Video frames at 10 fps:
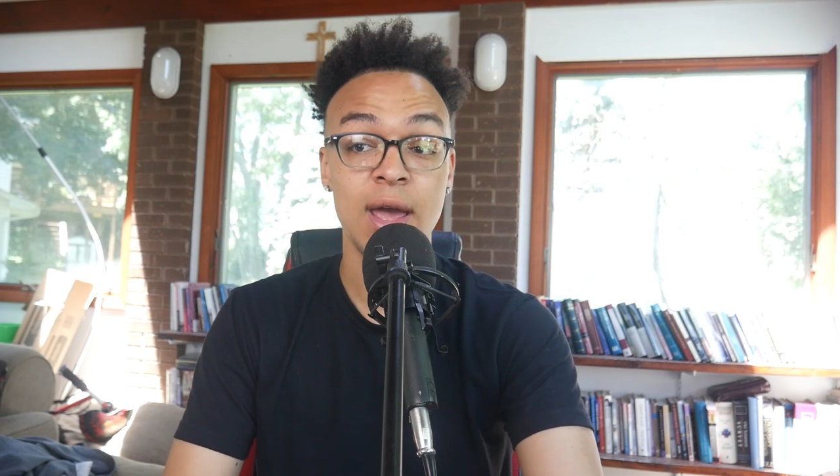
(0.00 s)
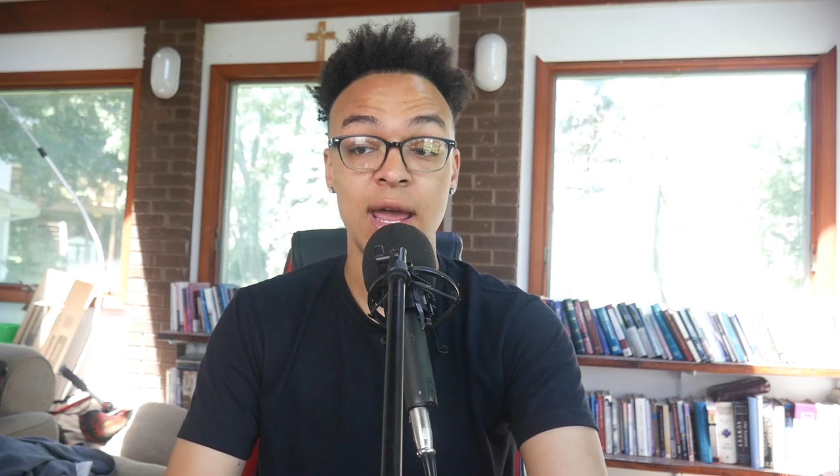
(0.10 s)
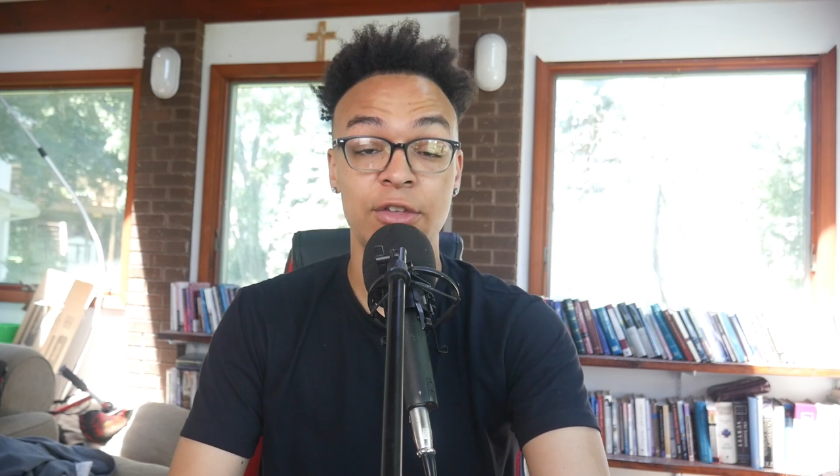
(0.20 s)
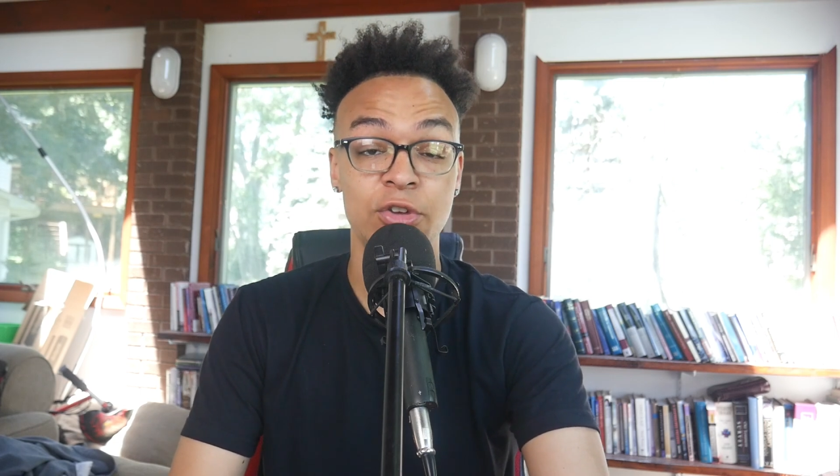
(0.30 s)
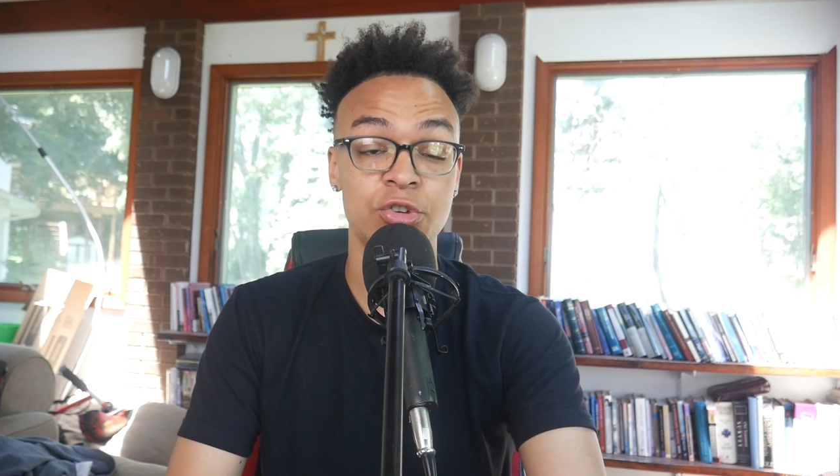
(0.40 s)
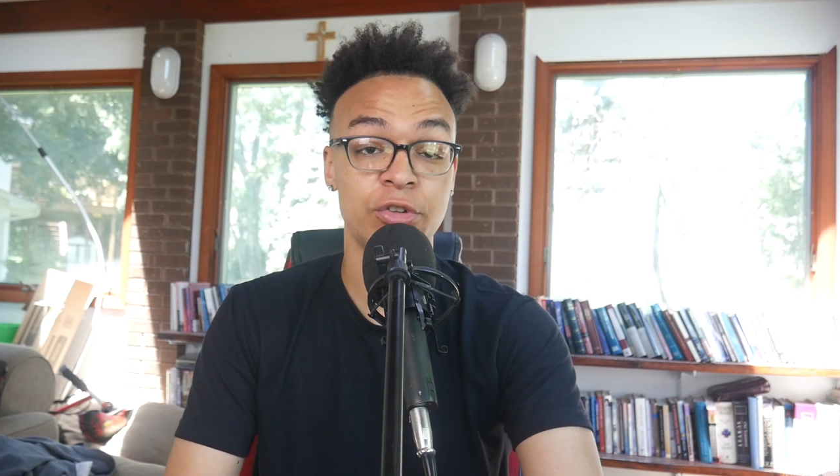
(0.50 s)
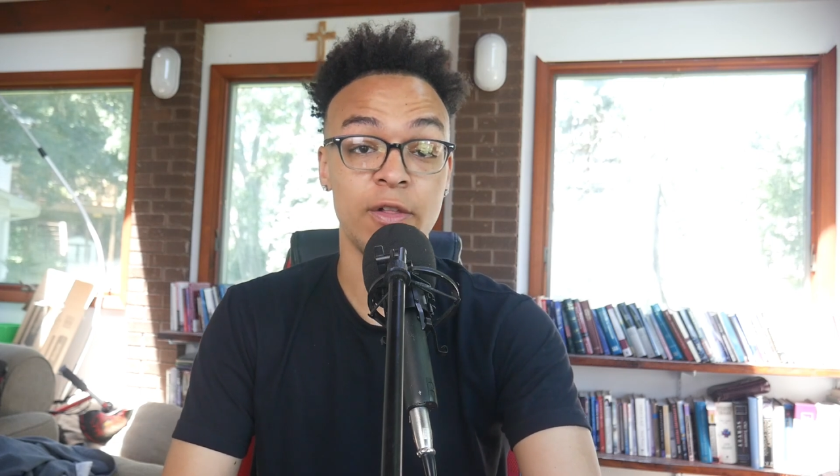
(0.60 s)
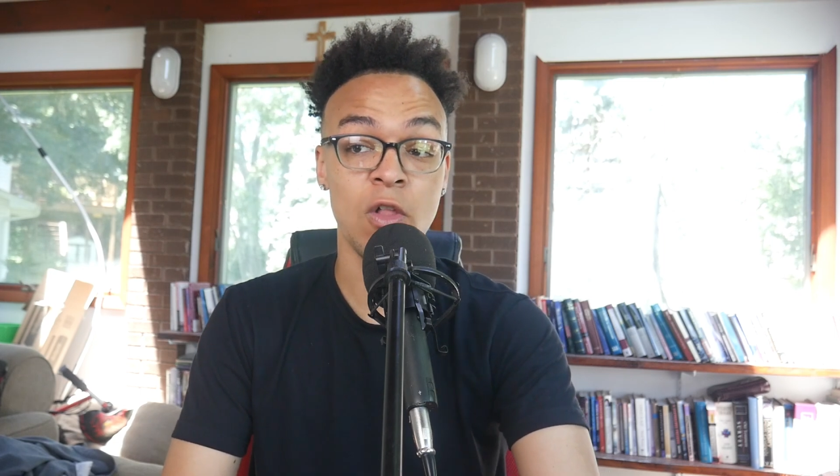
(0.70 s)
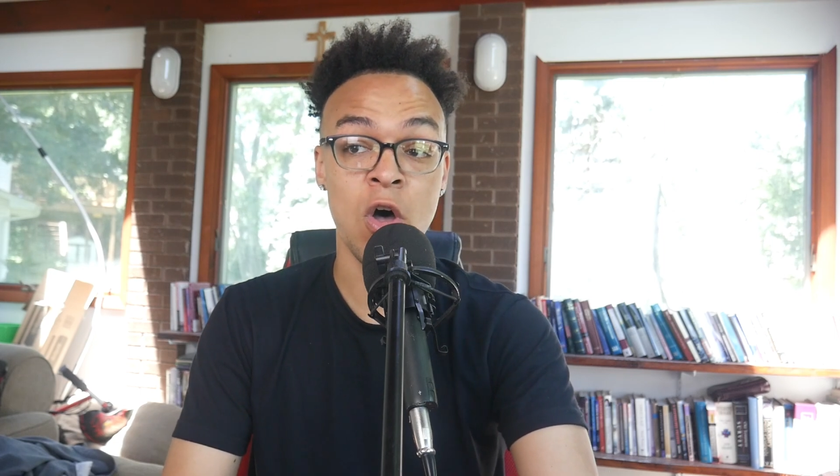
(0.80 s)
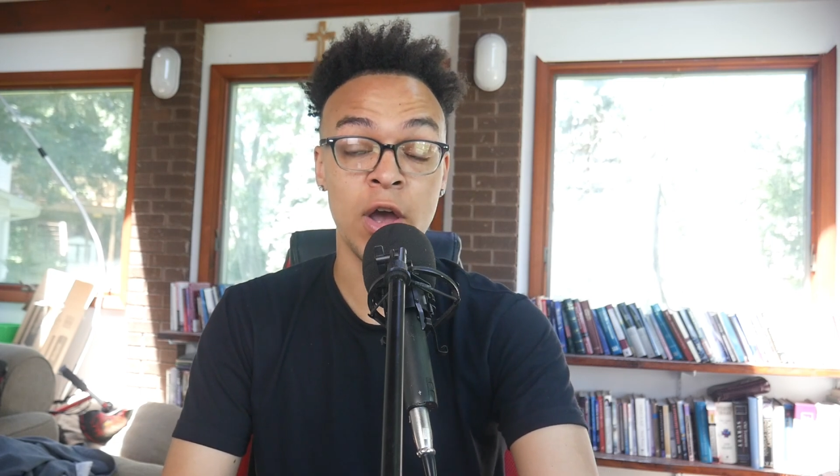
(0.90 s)
Is it usually
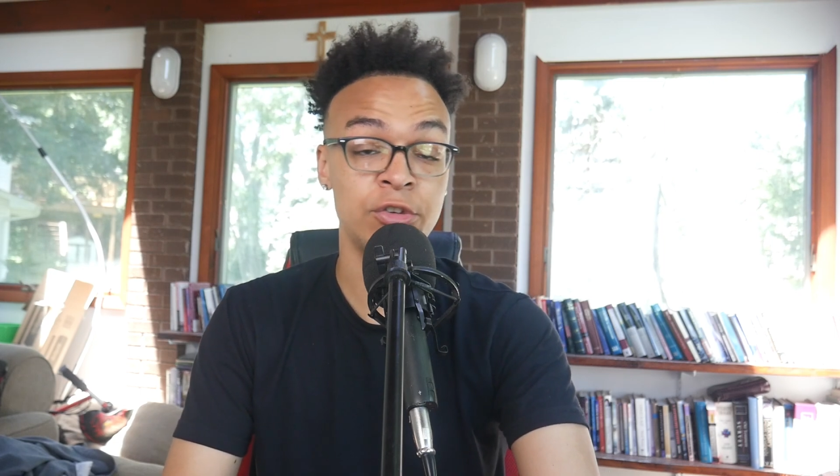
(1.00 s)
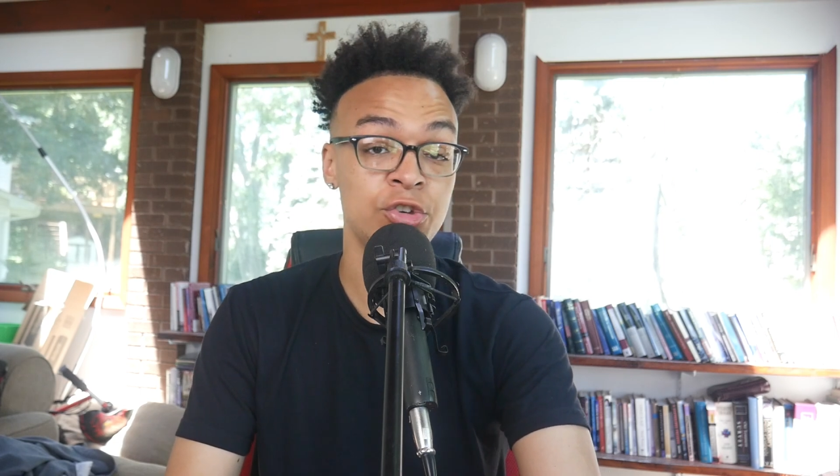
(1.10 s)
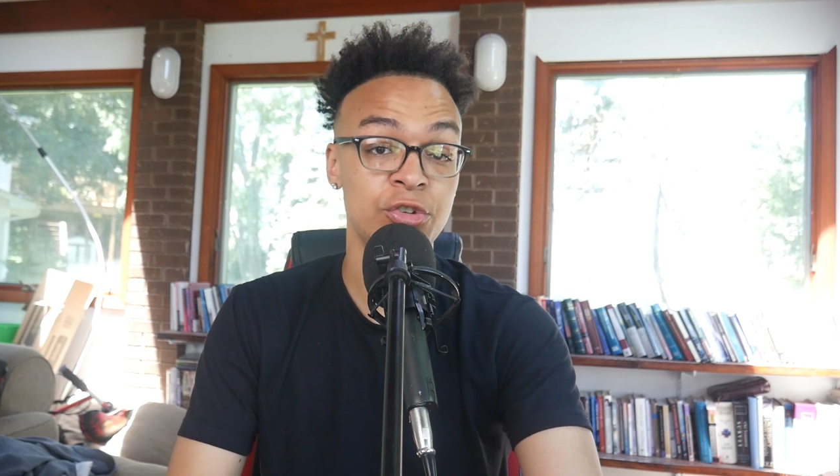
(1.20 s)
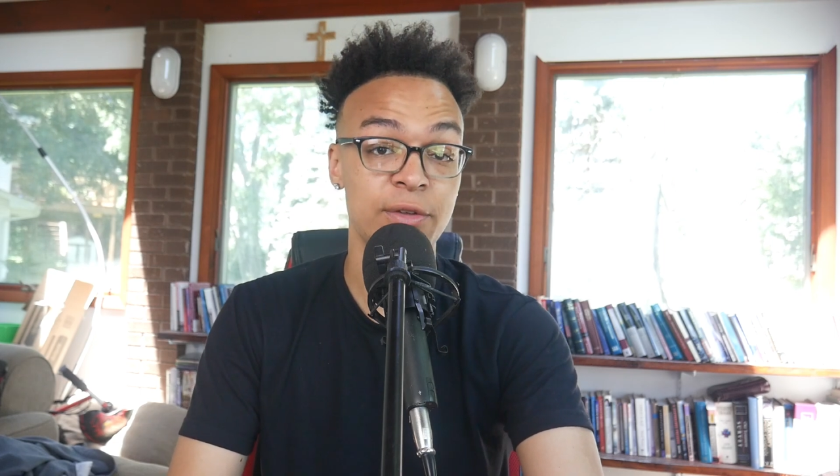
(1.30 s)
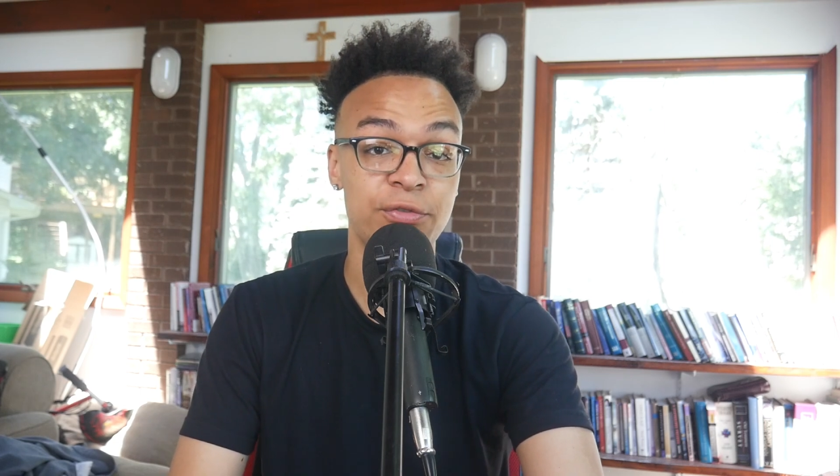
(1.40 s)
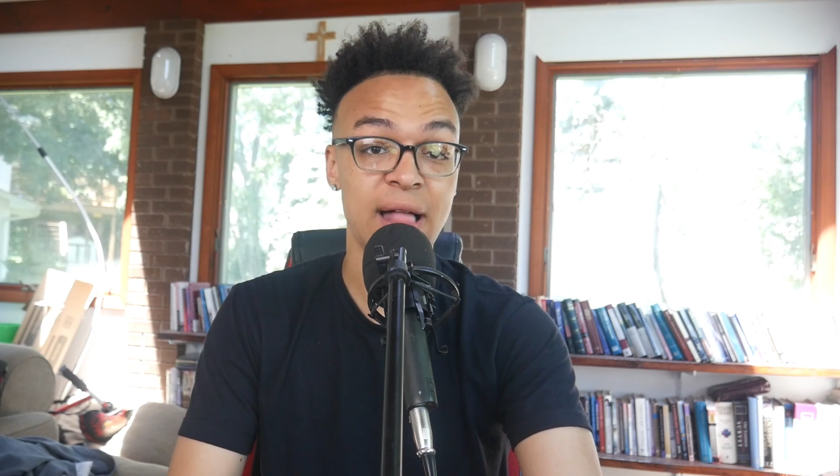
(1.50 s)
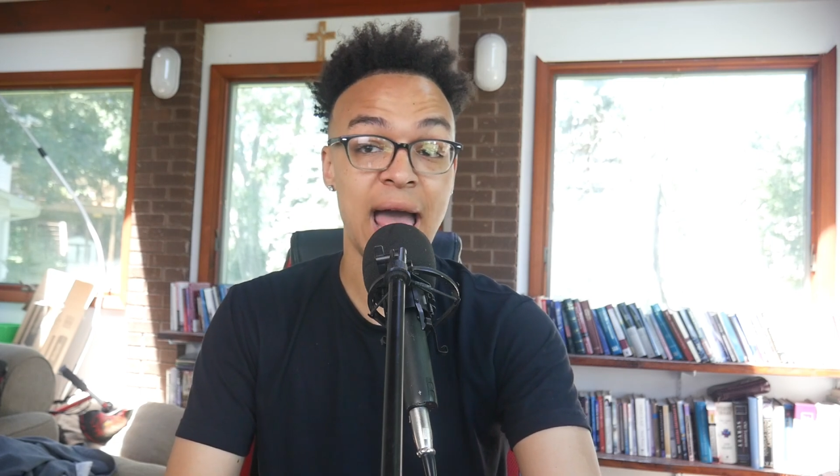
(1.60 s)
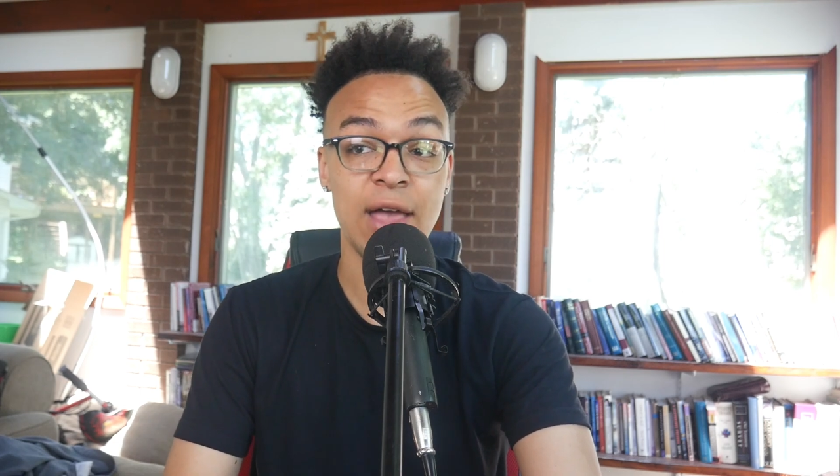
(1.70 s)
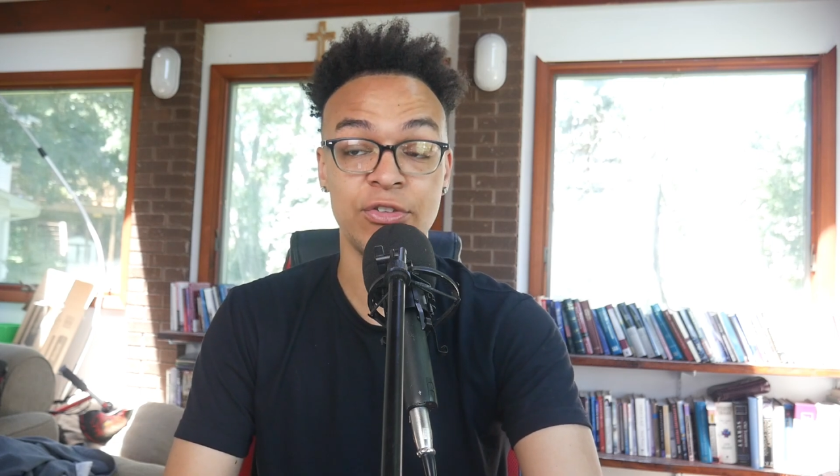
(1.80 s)
long? Is it usually flat?